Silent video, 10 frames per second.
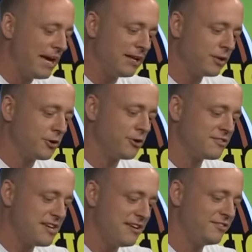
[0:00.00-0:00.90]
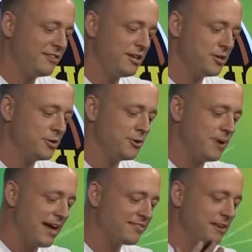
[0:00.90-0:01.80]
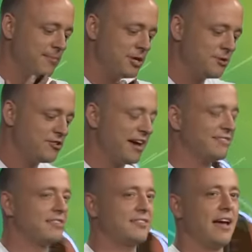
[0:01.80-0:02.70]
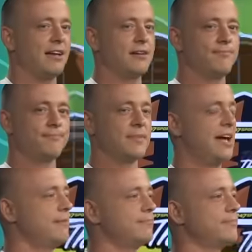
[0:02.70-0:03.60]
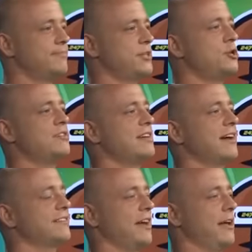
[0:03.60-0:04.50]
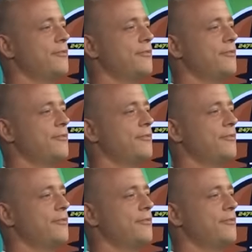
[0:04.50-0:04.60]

Baylor, T C U, S M U, Texas Tech, and U T S A.